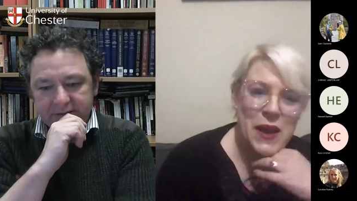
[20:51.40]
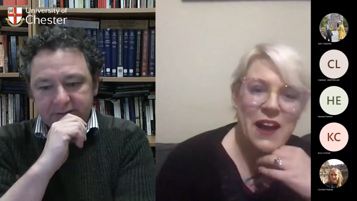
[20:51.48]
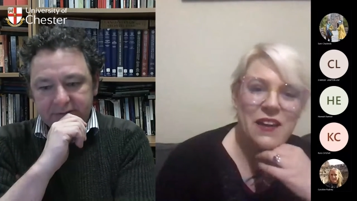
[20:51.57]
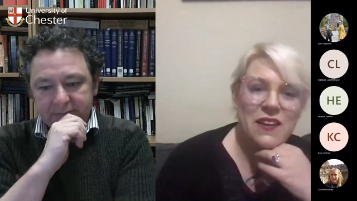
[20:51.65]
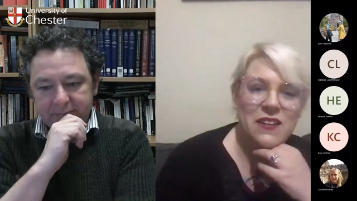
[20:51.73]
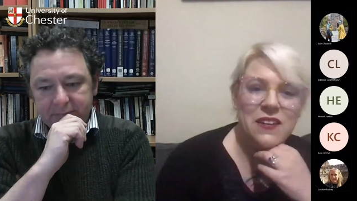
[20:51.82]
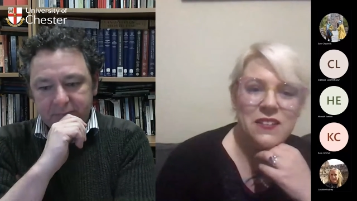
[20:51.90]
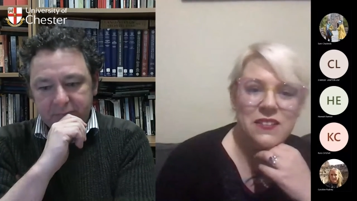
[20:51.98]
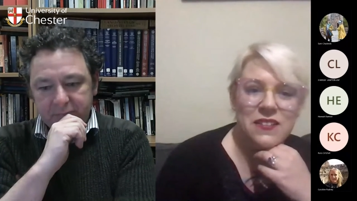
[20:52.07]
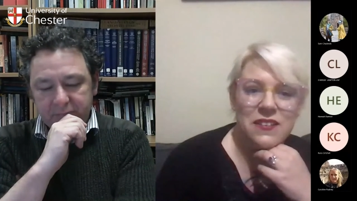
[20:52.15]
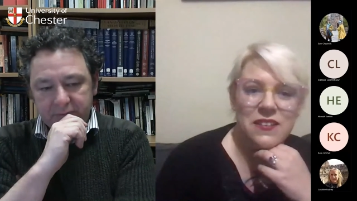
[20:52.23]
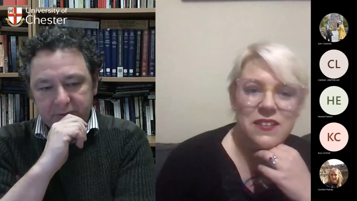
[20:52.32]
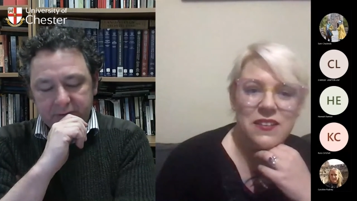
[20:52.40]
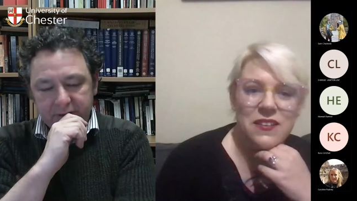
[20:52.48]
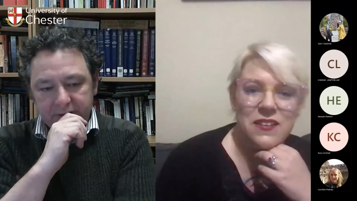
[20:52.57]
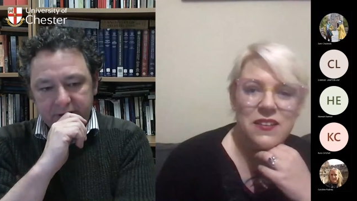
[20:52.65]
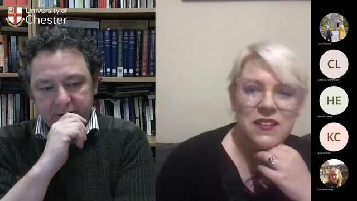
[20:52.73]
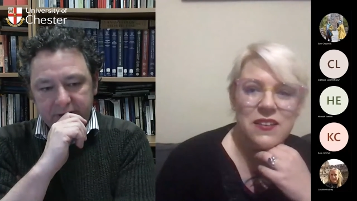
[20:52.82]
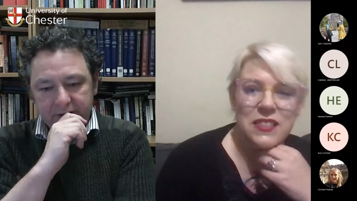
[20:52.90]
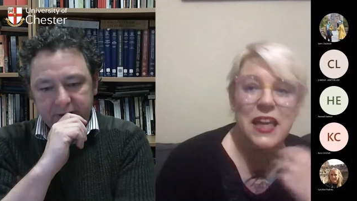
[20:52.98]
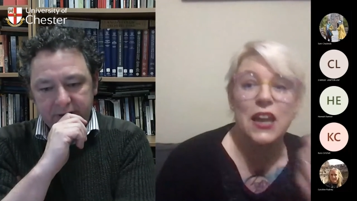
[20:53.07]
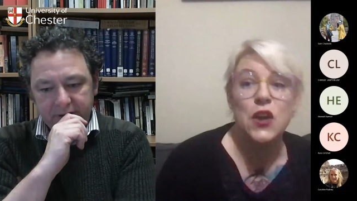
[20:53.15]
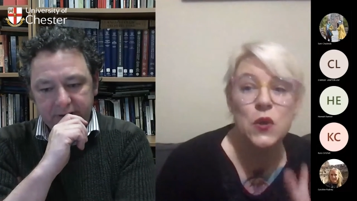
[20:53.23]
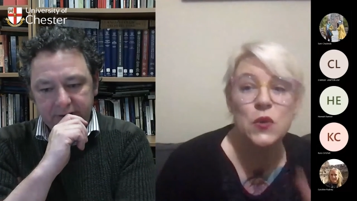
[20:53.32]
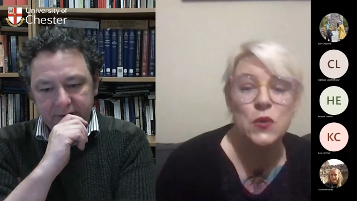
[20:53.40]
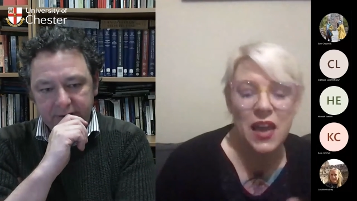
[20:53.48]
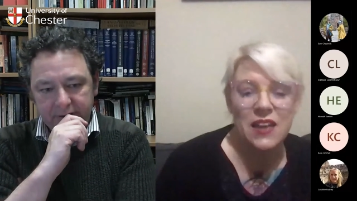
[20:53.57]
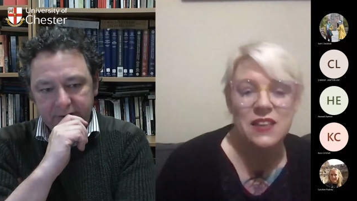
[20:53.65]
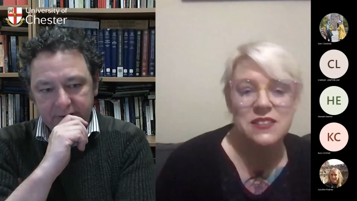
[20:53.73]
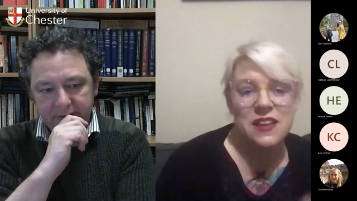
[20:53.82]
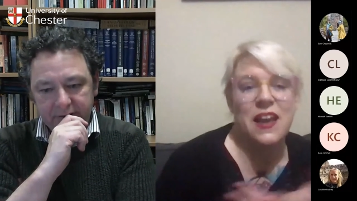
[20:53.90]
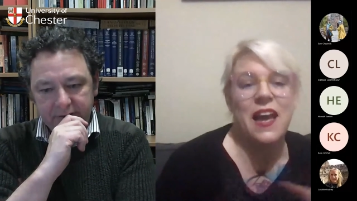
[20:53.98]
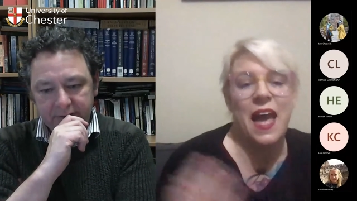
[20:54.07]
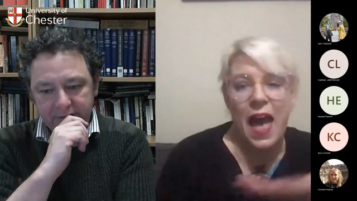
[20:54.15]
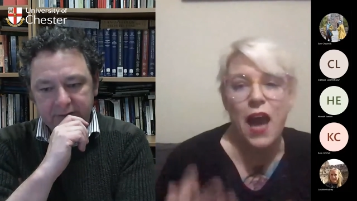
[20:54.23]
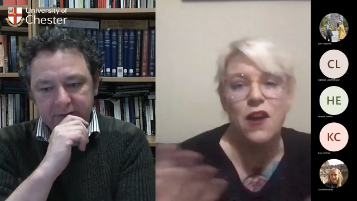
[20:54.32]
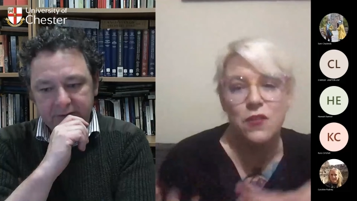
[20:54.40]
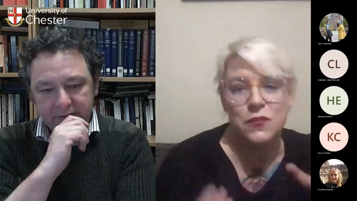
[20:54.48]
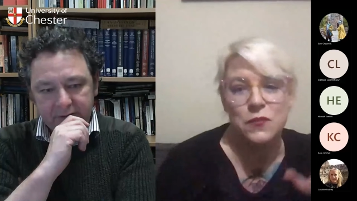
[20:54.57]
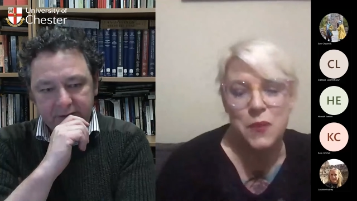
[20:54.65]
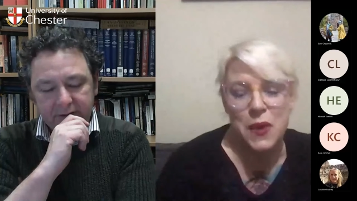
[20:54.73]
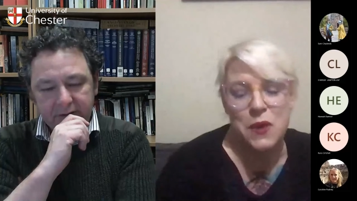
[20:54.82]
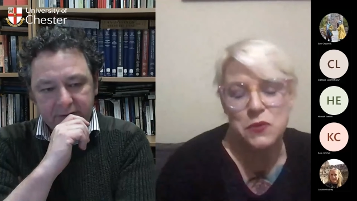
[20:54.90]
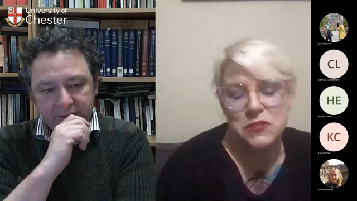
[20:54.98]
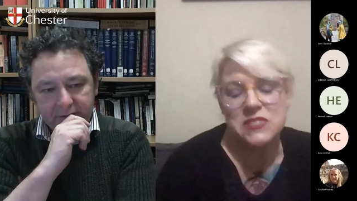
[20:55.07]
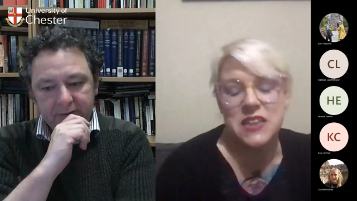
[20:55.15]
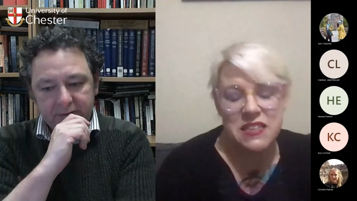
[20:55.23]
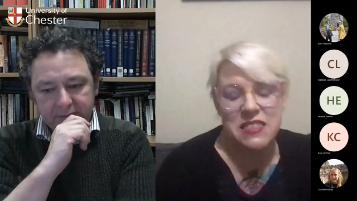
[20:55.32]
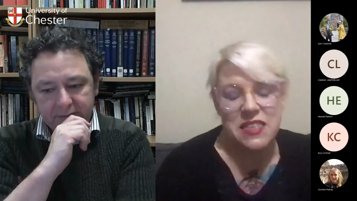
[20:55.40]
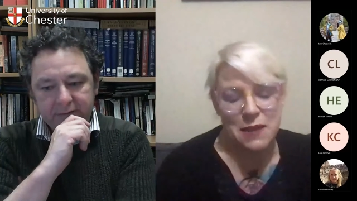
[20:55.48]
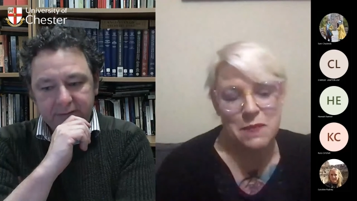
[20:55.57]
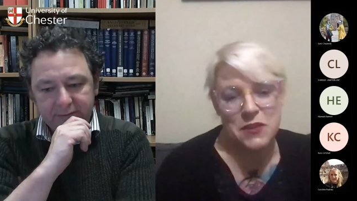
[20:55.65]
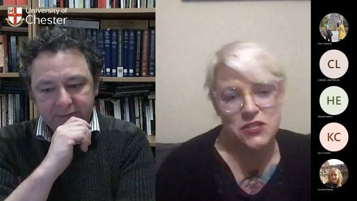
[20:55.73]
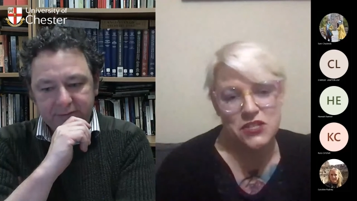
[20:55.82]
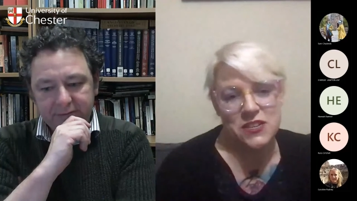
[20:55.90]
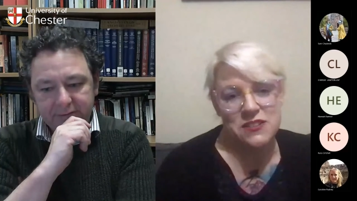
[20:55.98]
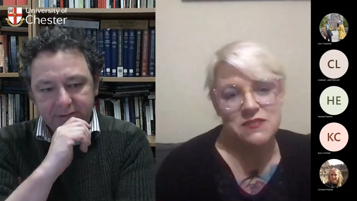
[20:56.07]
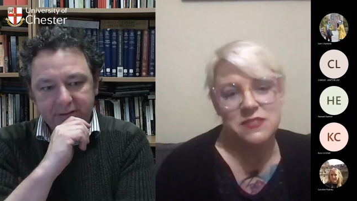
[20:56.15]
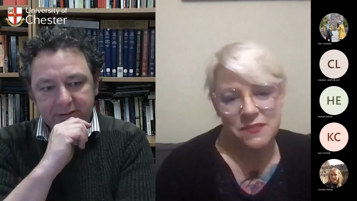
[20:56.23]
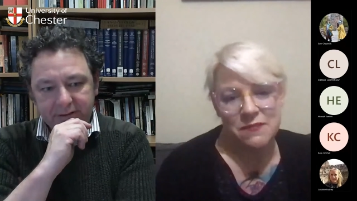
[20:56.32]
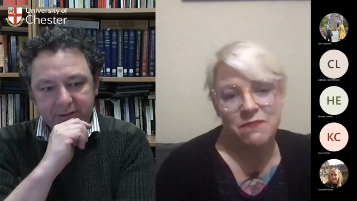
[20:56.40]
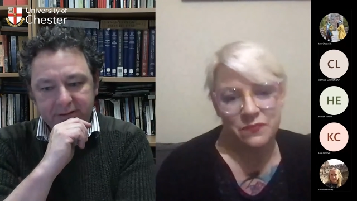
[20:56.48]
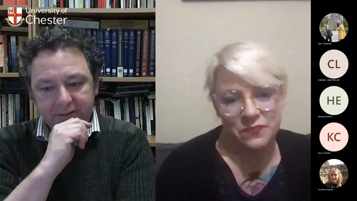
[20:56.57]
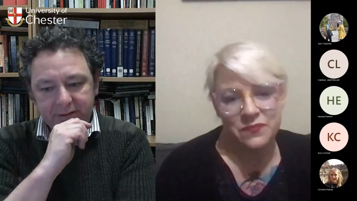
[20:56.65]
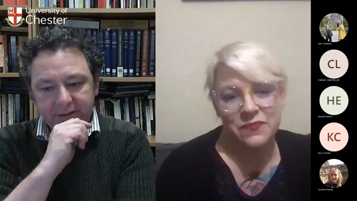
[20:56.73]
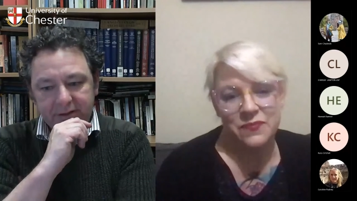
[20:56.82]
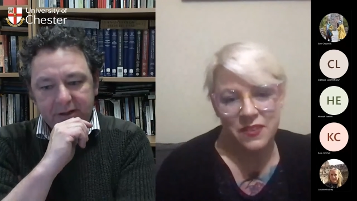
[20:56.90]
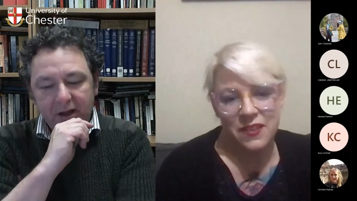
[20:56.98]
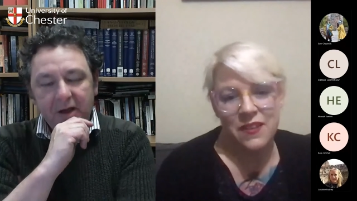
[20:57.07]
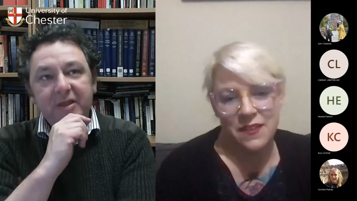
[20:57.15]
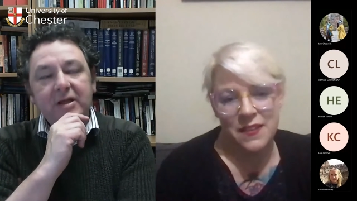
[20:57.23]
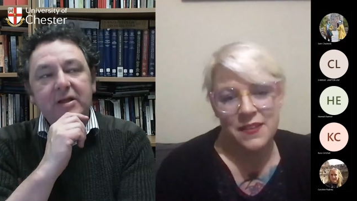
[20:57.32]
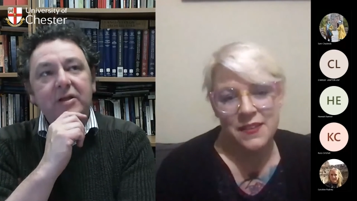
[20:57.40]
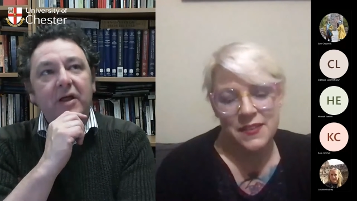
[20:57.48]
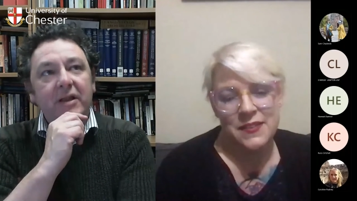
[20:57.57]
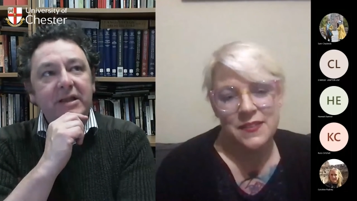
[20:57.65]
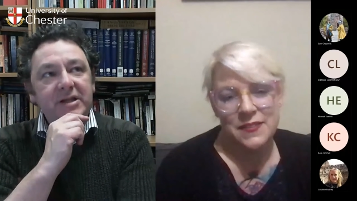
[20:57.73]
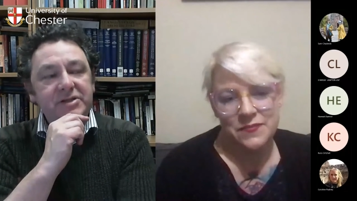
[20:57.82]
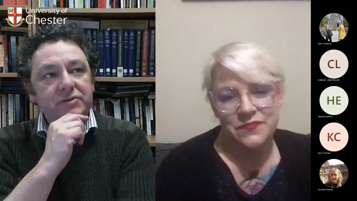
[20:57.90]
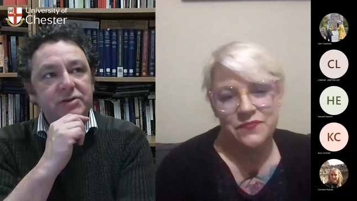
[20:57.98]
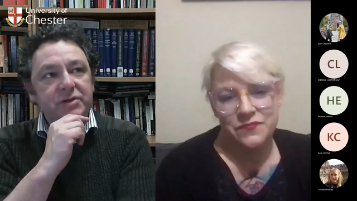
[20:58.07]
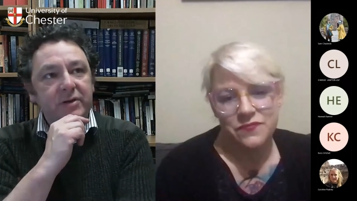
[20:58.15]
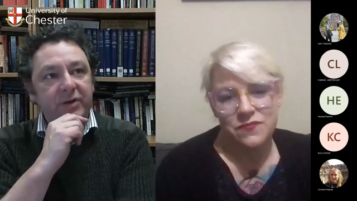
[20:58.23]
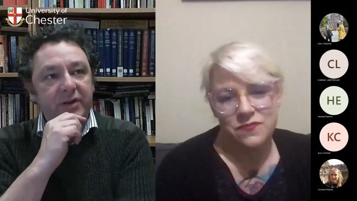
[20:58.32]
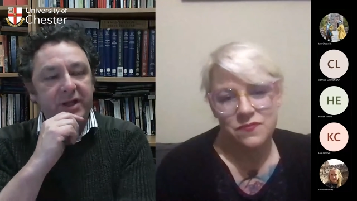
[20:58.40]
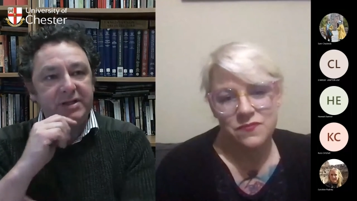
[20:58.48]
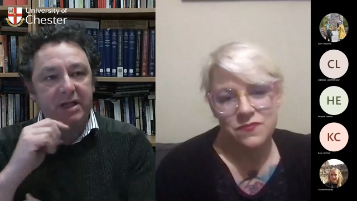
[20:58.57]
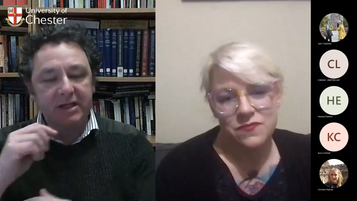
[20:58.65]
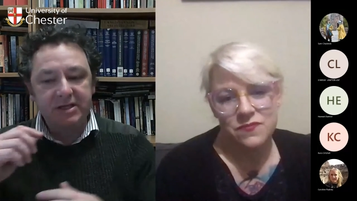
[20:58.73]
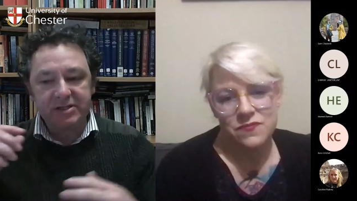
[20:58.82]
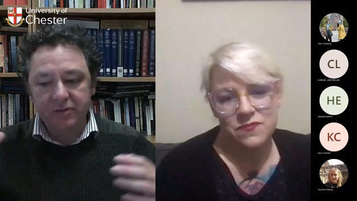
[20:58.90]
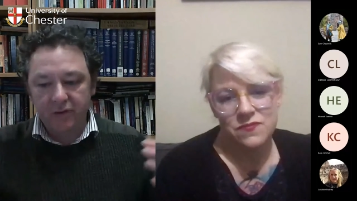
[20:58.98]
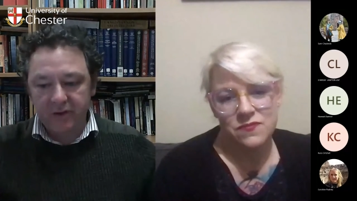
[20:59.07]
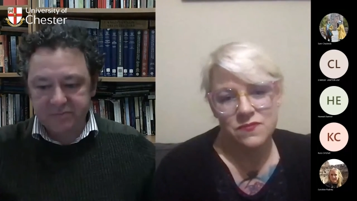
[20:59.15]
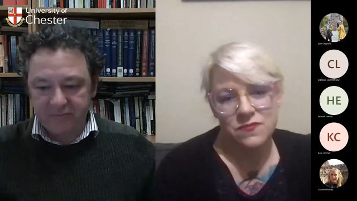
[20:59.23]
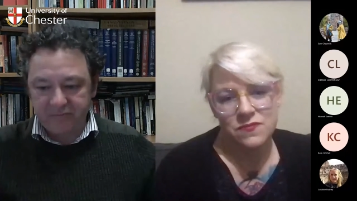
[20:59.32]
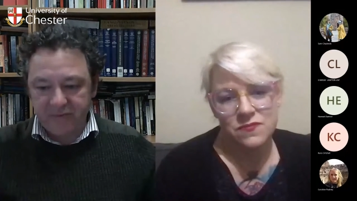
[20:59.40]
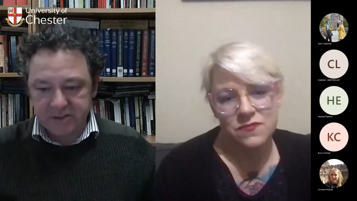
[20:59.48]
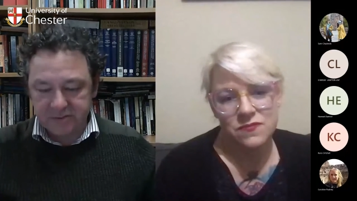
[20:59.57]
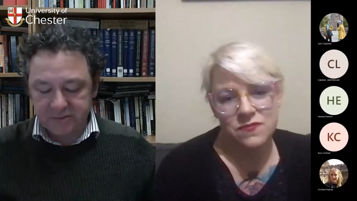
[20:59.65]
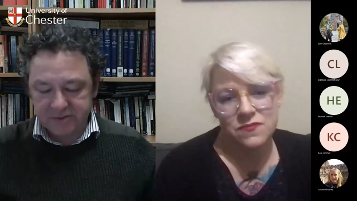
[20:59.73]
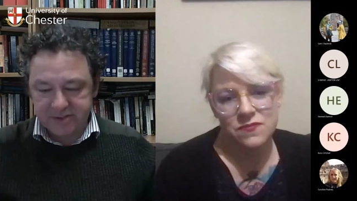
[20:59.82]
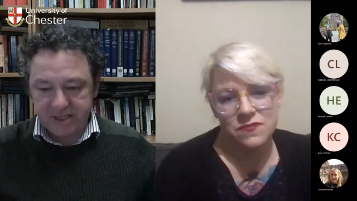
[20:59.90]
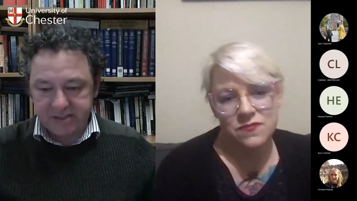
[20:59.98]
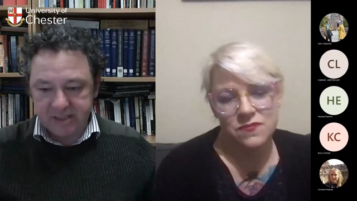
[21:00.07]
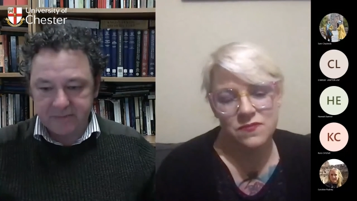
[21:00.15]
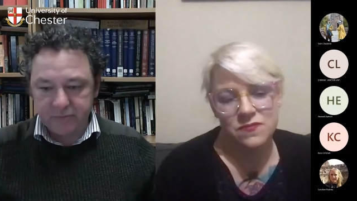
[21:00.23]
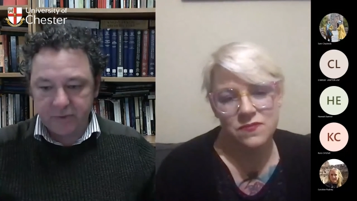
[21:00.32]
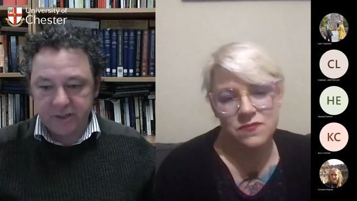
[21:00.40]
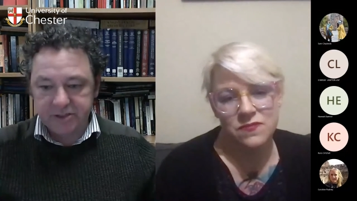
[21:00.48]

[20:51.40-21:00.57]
Speaker 1: about like who get how people see the images.
Speaker 2: I think a lot, unless you're doing one of these, unless you've got those professional setups,